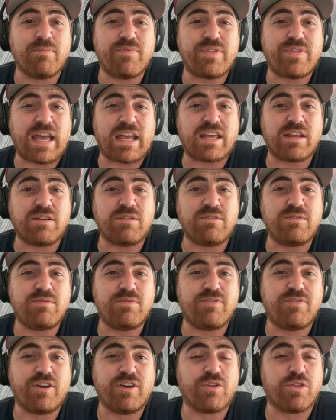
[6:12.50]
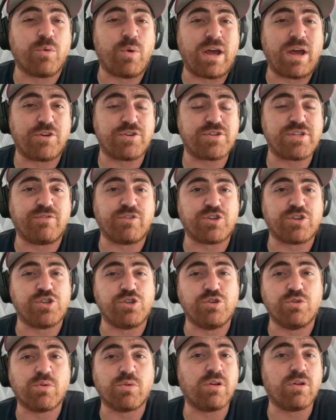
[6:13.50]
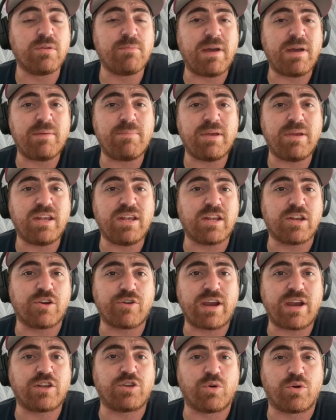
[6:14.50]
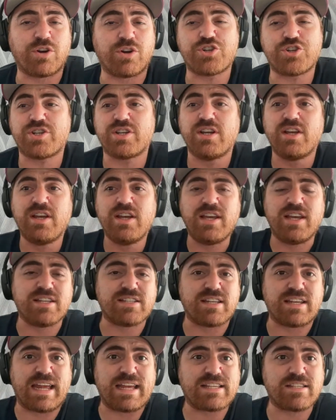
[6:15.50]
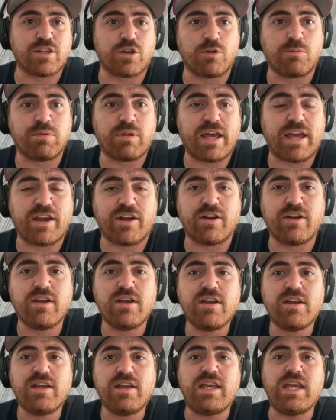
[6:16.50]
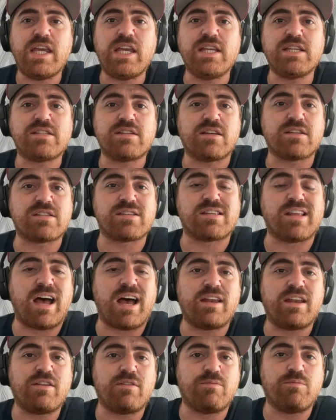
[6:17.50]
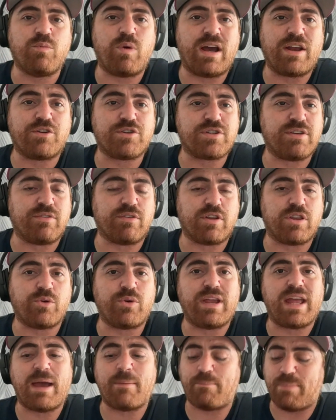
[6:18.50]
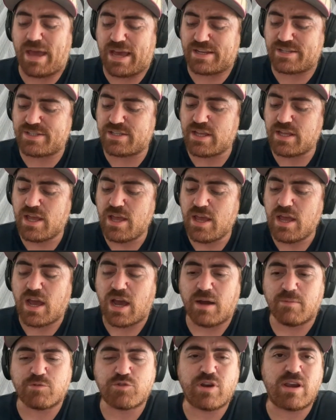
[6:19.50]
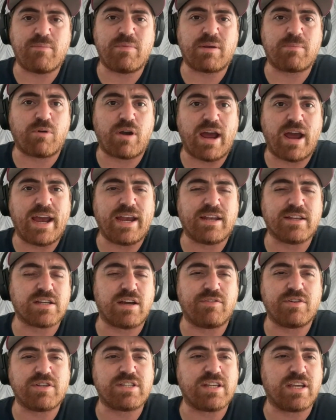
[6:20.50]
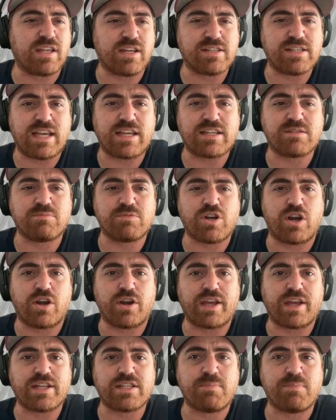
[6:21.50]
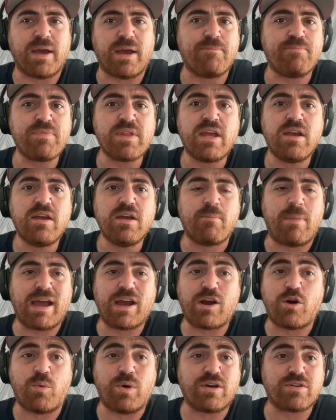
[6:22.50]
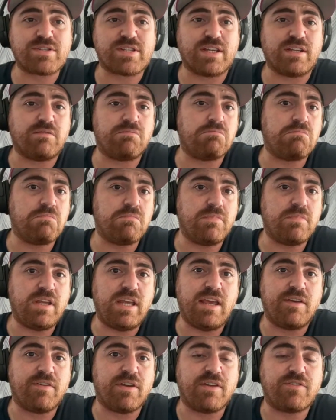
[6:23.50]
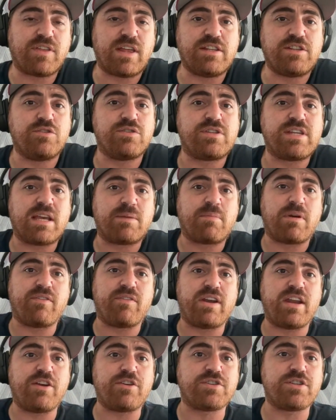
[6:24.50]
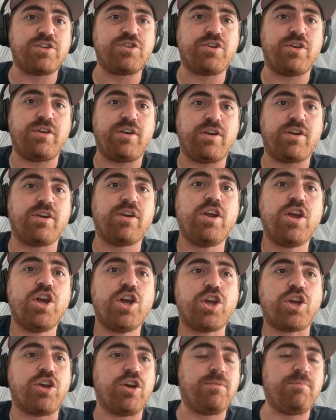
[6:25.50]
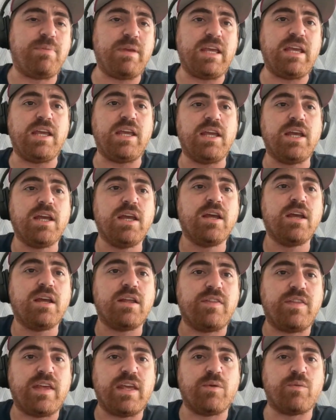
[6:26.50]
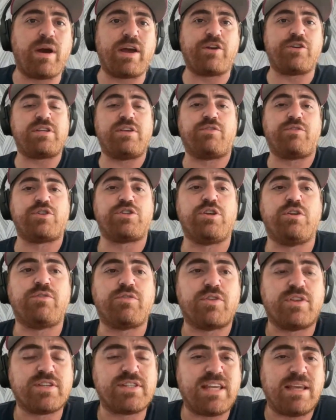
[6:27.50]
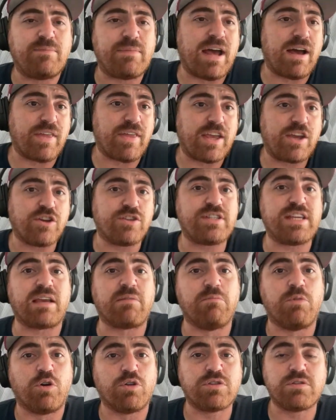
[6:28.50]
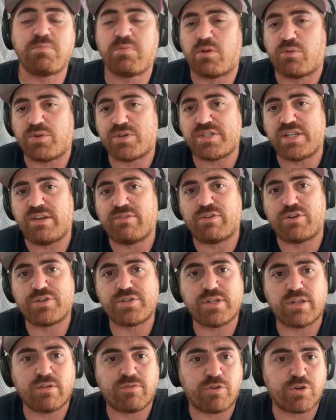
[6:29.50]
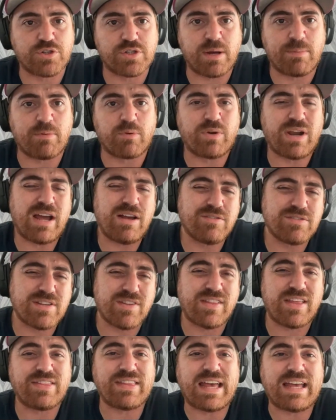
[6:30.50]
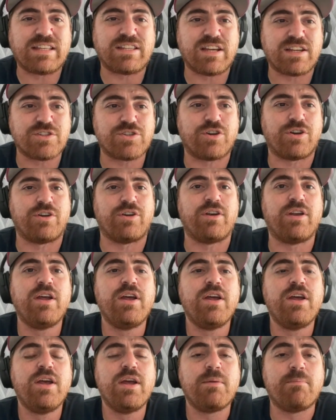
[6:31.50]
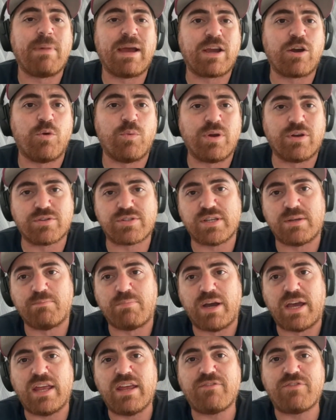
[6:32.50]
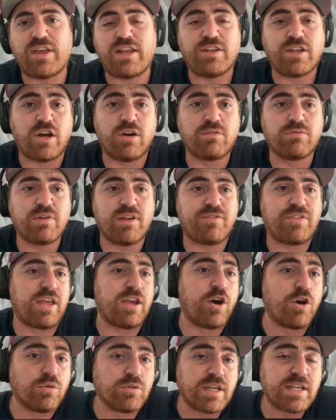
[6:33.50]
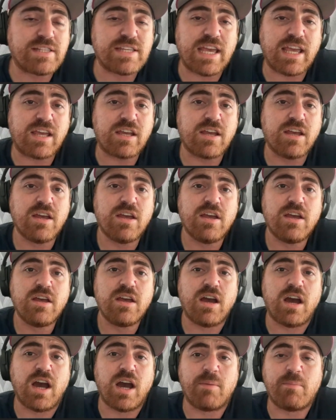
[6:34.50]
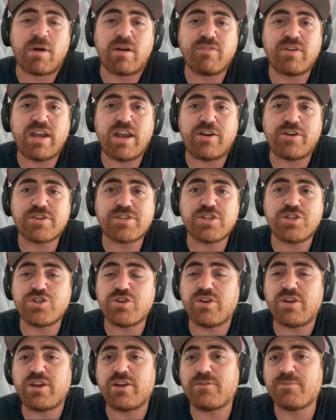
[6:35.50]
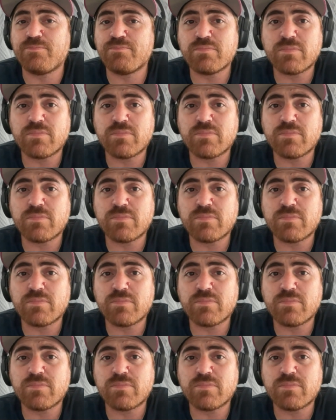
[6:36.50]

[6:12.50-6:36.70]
that could fill the wide receiver 2 role, in my opinion. Greg Dortch is a nice little player. He's a slot wide receiver 3 at best. Trey McBride is obviously going to take some targets, but Michael Wilson, even if they do take Marvin Harrison Jr., could be the wide receiver 2 for this team. Now, they could take multiple receivers in the first couple rounds, and then that does hurt Michael Wilson. But if they don't, if they only take Marvin Harrison Jr.,